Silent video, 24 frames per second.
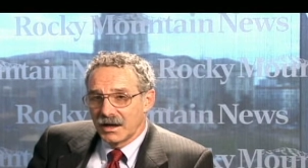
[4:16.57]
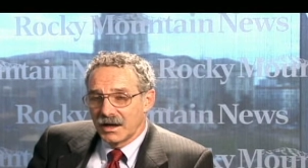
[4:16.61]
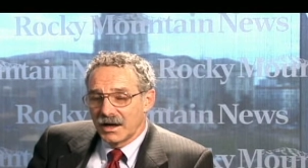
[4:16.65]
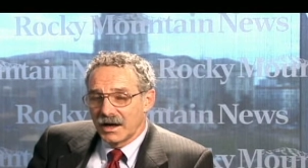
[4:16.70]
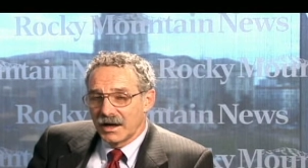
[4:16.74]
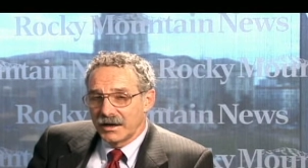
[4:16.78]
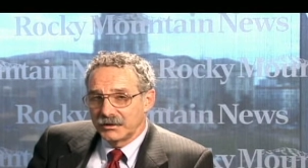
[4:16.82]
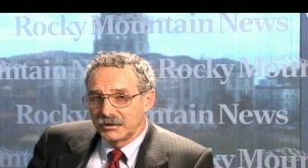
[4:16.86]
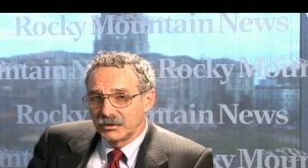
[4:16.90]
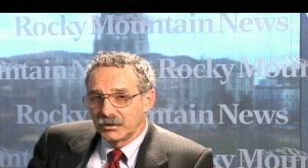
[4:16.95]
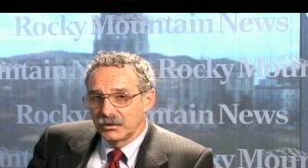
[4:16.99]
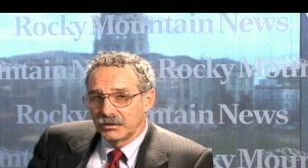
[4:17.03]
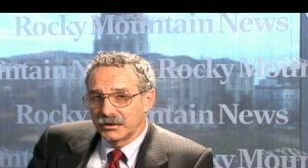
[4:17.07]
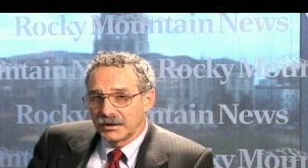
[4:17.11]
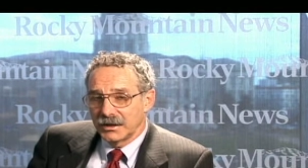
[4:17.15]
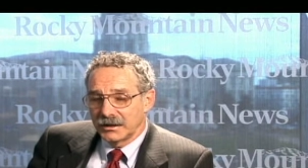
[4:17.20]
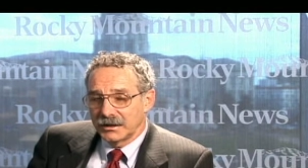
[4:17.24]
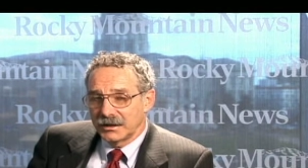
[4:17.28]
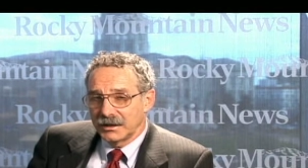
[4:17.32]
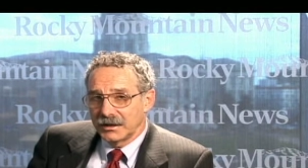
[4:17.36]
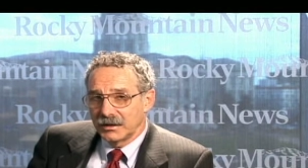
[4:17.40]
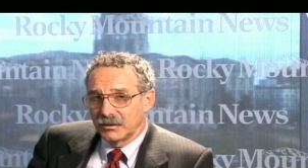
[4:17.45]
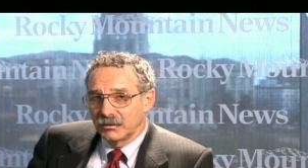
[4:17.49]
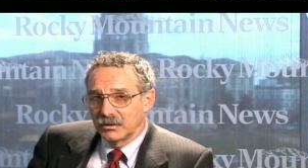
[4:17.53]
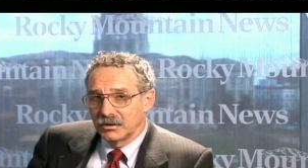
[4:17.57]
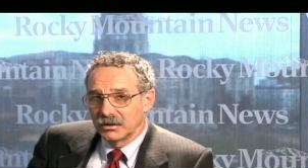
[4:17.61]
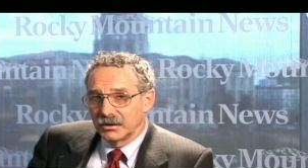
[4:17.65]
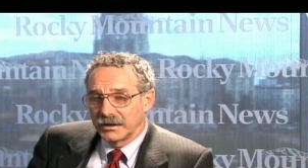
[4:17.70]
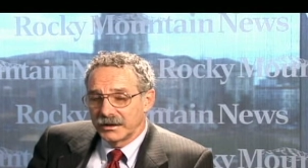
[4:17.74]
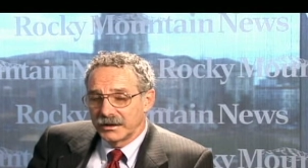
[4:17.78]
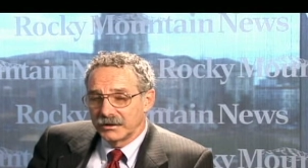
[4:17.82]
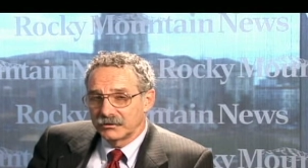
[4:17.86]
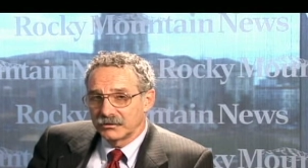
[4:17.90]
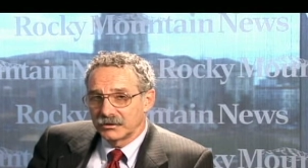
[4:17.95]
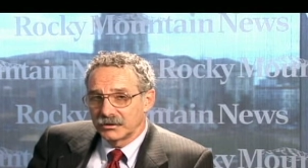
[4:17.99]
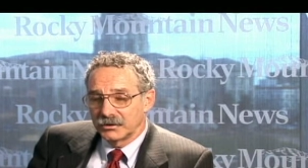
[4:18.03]
I do think he will
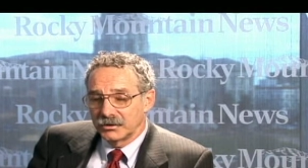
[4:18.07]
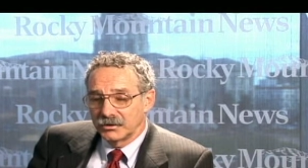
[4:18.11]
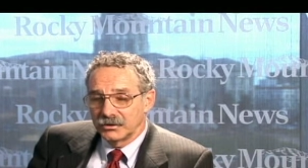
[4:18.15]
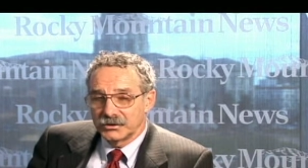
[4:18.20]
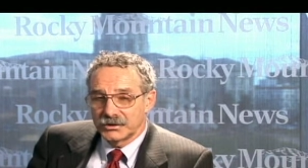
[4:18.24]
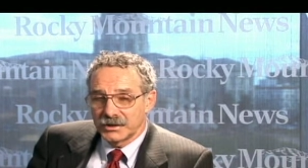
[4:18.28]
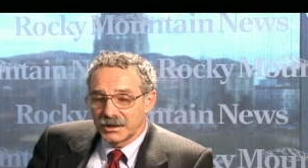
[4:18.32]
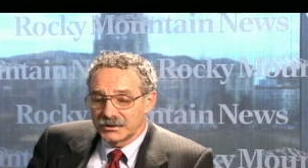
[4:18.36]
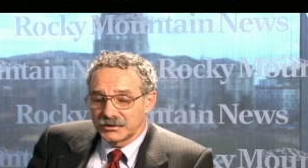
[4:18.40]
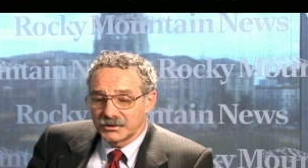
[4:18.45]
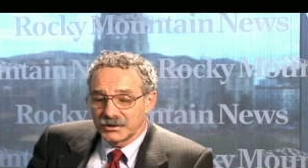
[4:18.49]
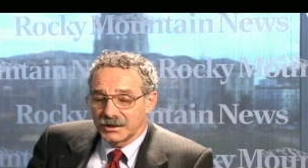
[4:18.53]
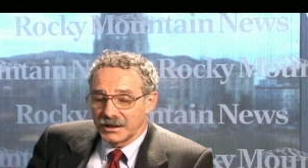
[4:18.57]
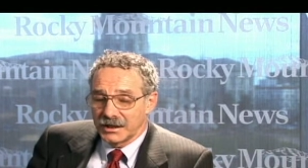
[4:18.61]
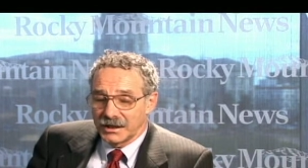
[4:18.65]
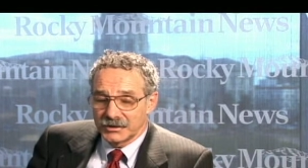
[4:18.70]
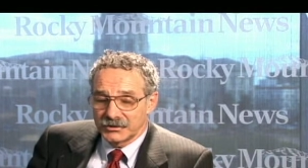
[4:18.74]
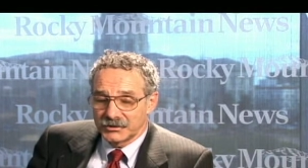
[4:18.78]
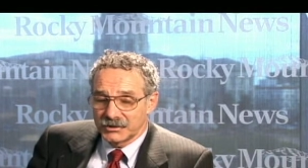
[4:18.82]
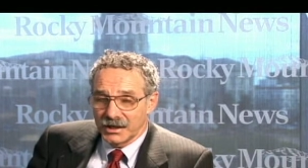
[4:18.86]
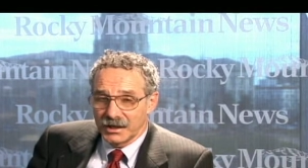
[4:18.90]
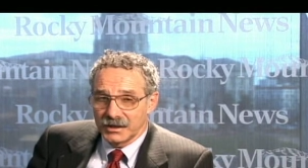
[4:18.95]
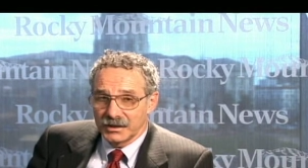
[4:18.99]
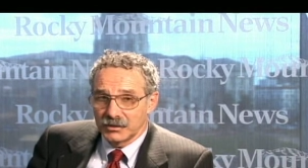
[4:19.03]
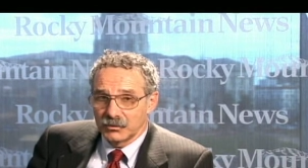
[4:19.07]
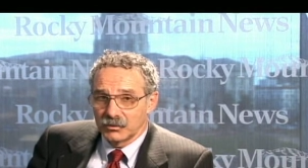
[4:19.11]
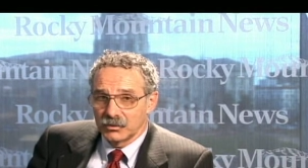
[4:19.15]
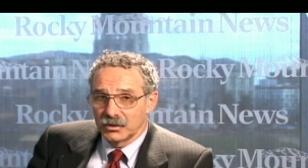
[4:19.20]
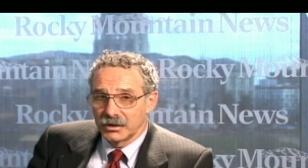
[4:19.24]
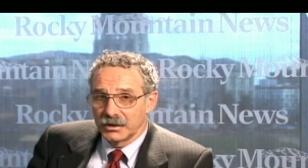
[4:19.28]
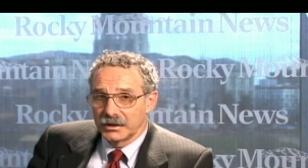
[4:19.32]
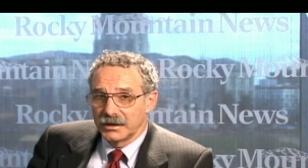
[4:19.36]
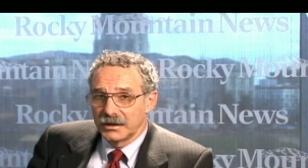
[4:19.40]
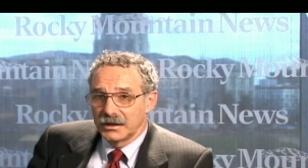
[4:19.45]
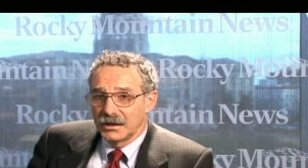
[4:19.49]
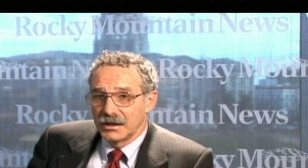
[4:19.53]
introduce, as he has said he
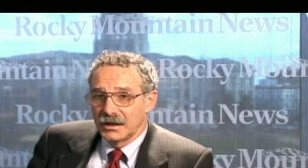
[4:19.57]
would,